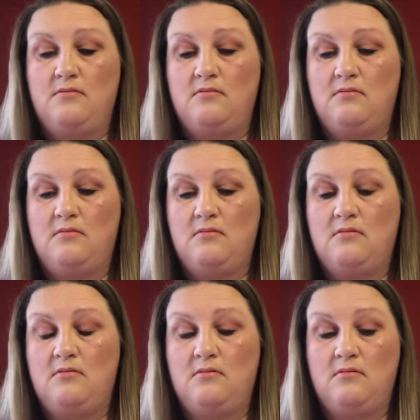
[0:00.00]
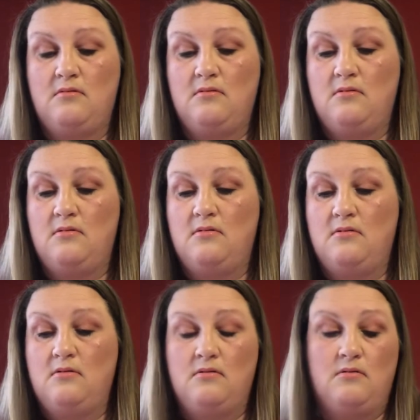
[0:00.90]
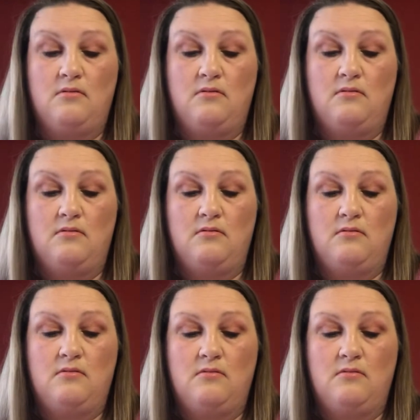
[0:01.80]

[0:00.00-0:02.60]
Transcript: No one is speaking in this clip.